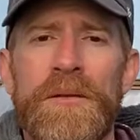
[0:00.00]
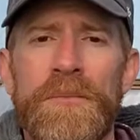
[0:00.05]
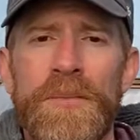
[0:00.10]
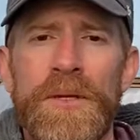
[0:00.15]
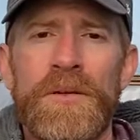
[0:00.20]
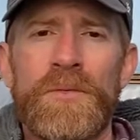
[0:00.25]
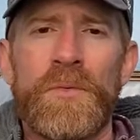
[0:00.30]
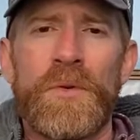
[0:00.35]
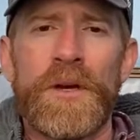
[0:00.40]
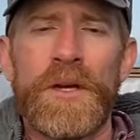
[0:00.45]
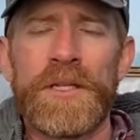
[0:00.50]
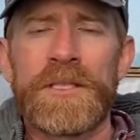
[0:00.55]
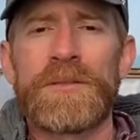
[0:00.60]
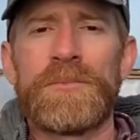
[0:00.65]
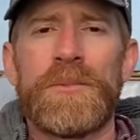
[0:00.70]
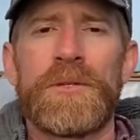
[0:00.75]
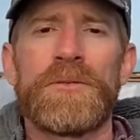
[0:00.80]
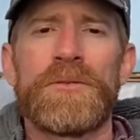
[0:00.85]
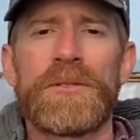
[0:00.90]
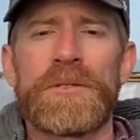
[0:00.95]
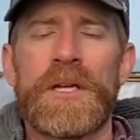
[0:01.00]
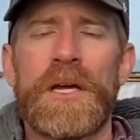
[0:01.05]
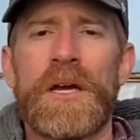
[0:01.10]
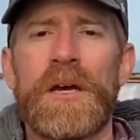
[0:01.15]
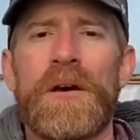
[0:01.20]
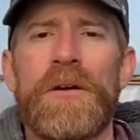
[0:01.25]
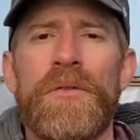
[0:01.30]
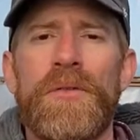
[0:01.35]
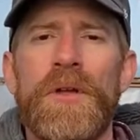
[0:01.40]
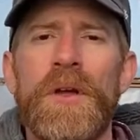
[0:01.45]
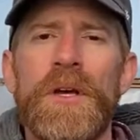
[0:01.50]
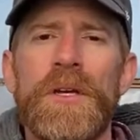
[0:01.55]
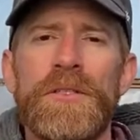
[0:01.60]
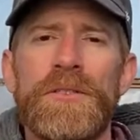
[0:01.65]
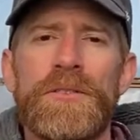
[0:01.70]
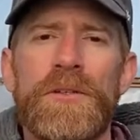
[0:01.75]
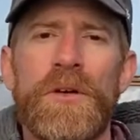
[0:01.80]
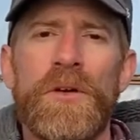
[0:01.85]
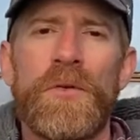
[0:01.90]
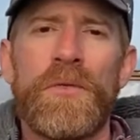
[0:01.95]
Midwest, Middle South.
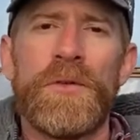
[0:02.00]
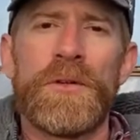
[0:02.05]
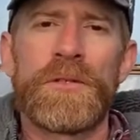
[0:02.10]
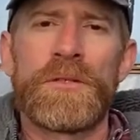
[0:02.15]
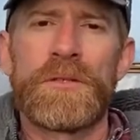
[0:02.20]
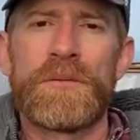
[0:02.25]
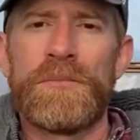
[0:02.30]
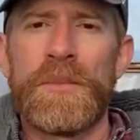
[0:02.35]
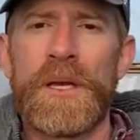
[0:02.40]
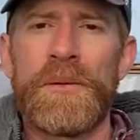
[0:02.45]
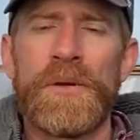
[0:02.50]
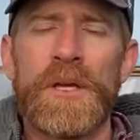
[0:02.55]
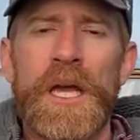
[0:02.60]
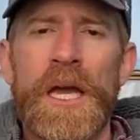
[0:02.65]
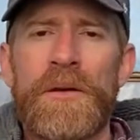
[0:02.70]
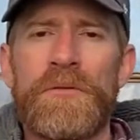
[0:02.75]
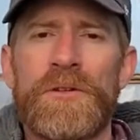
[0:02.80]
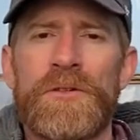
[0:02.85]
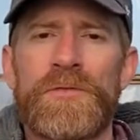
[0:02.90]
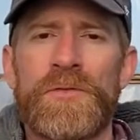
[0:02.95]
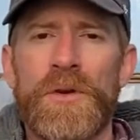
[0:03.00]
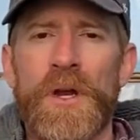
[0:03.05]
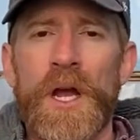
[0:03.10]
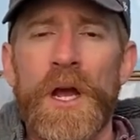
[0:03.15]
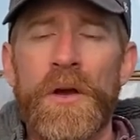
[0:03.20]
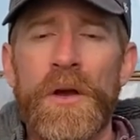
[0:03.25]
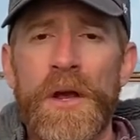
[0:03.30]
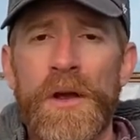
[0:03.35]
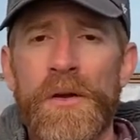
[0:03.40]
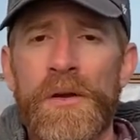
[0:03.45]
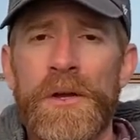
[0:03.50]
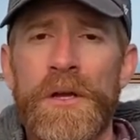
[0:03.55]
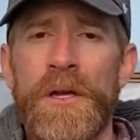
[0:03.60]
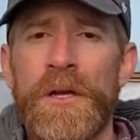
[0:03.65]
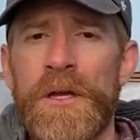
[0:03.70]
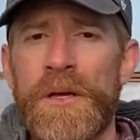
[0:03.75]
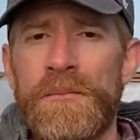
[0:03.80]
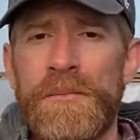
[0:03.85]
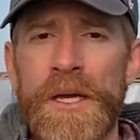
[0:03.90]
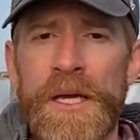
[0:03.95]
So this may be average for our area.
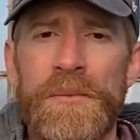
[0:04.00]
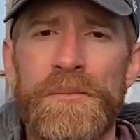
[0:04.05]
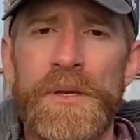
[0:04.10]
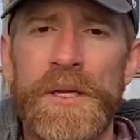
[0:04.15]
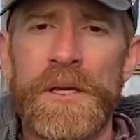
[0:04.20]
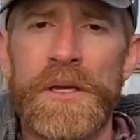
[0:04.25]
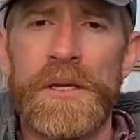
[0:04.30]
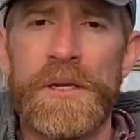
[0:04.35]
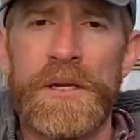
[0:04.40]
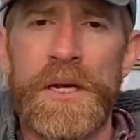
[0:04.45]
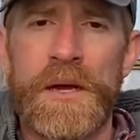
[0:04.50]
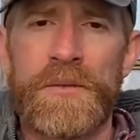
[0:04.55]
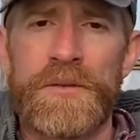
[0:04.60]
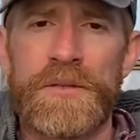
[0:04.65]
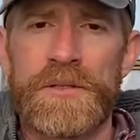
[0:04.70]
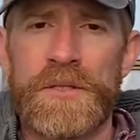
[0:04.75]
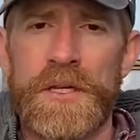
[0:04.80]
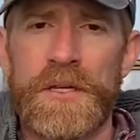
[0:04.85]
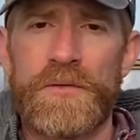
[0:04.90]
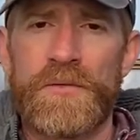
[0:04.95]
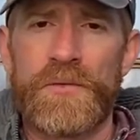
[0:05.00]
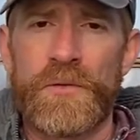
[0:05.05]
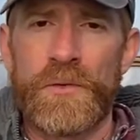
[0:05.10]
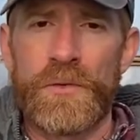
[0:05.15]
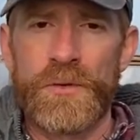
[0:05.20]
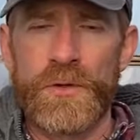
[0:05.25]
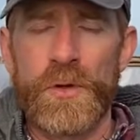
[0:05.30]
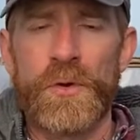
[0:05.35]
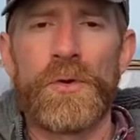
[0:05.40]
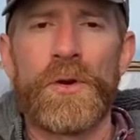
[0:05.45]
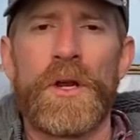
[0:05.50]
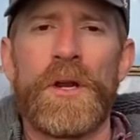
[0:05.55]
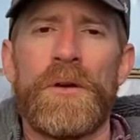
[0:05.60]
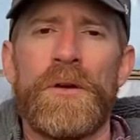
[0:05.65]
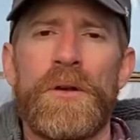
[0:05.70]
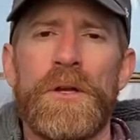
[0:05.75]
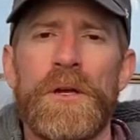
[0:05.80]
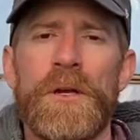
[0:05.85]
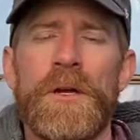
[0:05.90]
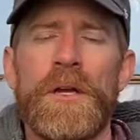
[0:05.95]
It may be not the same for your
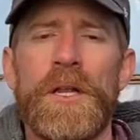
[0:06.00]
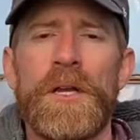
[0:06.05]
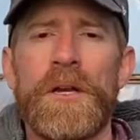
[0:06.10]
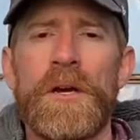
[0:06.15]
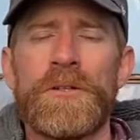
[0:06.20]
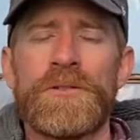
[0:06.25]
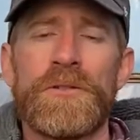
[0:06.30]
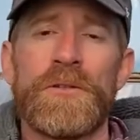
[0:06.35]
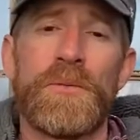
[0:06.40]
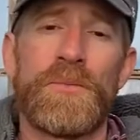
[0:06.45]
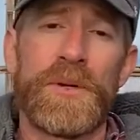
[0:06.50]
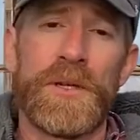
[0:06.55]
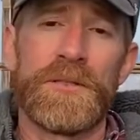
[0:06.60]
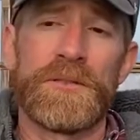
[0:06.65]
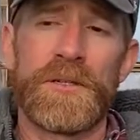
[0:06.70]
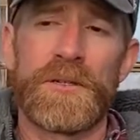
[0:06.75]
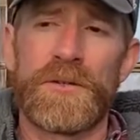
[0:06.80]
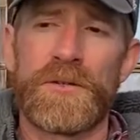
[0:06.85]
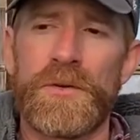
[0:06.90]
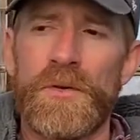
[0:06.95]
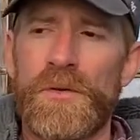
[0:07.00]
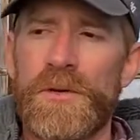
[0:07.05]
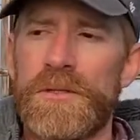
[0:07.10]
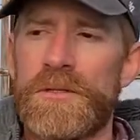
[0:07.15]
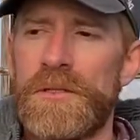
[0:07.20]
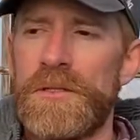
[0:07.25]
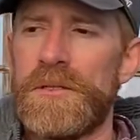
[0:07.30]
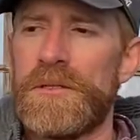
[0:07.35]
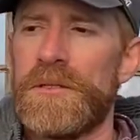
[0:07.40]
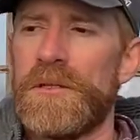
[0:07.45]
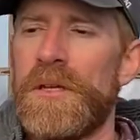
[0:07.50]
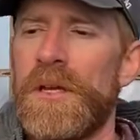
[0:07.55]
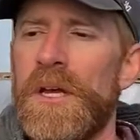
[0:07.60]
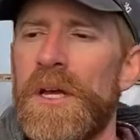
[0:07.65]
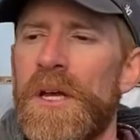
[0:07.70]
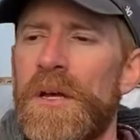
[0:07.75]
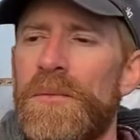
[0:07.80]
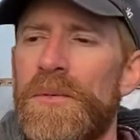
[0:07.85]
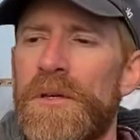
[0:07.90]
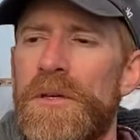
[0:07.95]
area. And it also depends on growing season,
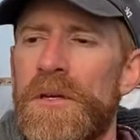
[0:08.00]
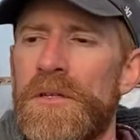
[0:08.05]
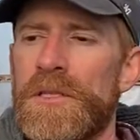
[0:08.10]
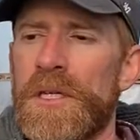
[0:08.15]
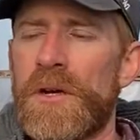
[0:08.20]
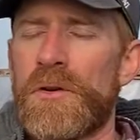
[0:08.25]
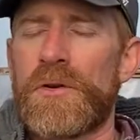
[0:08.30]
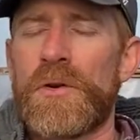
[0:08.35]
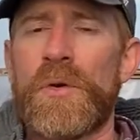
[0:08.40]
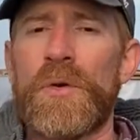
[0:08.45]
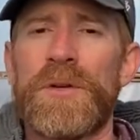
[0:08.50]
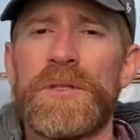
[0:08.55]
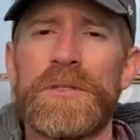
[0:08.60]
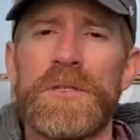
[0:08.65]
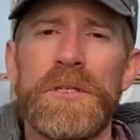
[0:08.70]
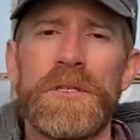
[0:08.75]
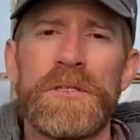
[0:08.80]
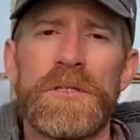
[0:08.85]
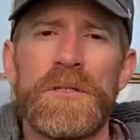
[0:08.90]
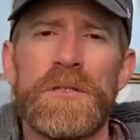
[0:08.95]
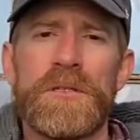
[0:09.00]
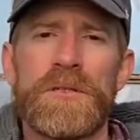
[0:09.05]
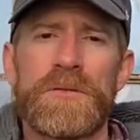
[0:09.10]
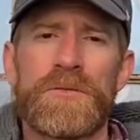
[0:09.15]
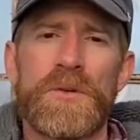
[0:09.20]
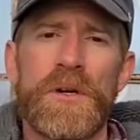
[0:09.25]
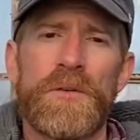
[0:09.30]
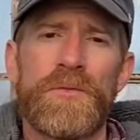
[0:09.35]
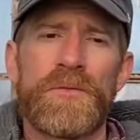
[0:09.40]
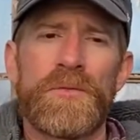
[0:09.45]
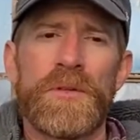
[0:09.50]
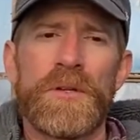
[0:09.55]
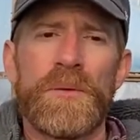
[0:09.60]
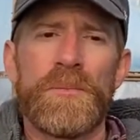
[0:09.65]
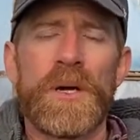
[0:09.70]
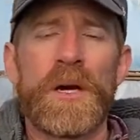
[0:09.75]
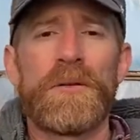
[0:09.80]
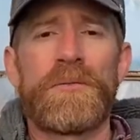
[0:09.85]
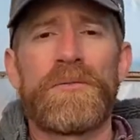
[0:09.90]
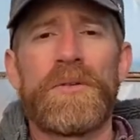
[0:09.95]
because our growing season is roughly
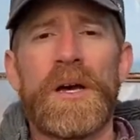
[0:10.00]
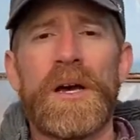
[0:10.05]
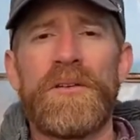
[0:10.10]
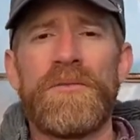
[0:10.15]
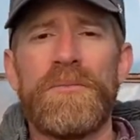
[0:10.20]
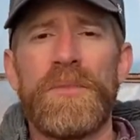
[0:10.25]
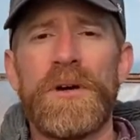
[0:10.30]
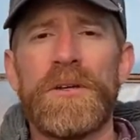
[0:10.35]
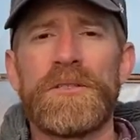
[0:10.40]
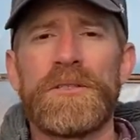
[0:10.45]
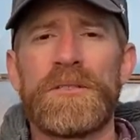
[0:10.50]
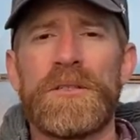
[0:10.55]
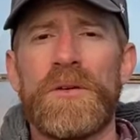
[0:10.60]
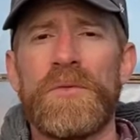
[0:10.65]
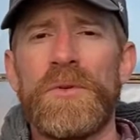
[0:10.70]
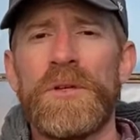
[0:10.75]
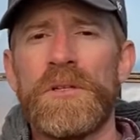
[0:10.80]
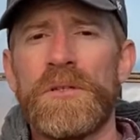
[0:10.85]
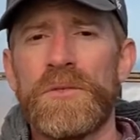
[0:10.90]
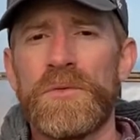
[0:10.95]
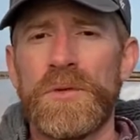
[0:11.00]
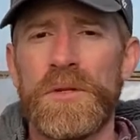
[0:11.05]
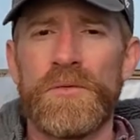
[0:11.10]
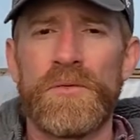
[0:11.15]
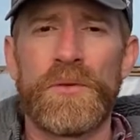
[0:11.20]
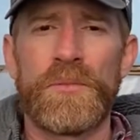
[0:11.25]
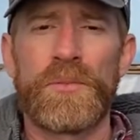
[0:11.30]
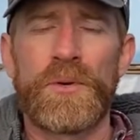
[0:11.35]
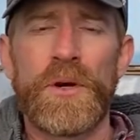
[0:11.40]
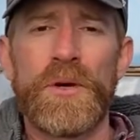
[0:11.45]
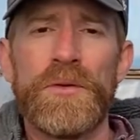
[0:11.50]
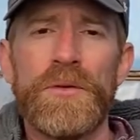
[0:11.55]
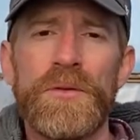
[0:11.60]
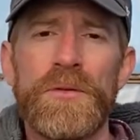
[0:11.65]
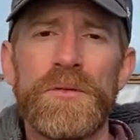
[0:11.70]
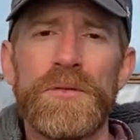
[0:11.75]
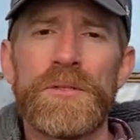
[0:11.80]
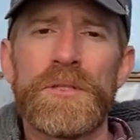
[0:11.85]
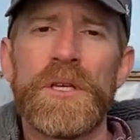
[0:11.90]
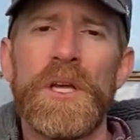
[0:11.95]
about 5 months that we deliver
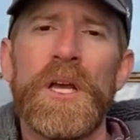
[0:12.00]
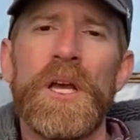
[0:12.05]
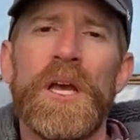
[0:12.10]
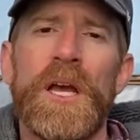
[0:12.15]
produce.